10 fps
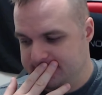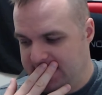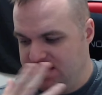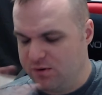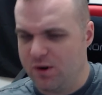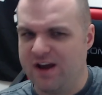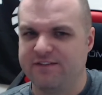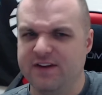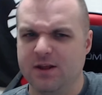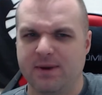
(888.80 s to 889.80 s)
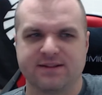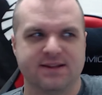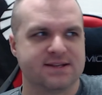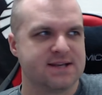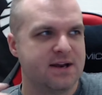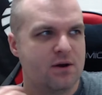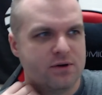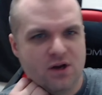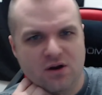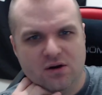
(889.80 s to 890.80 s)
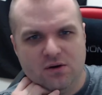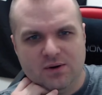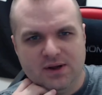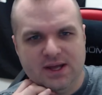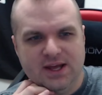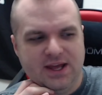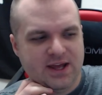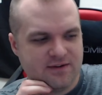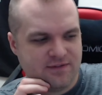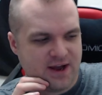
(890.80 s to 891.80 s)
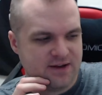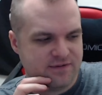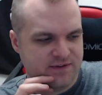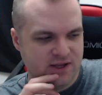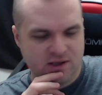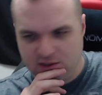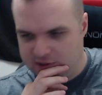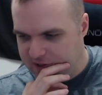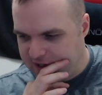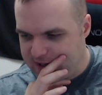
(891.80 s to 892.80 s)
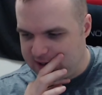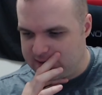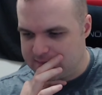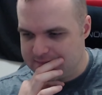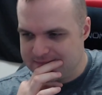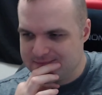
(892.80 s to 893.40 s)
don't know how I feel about this. I don't know if I feel... I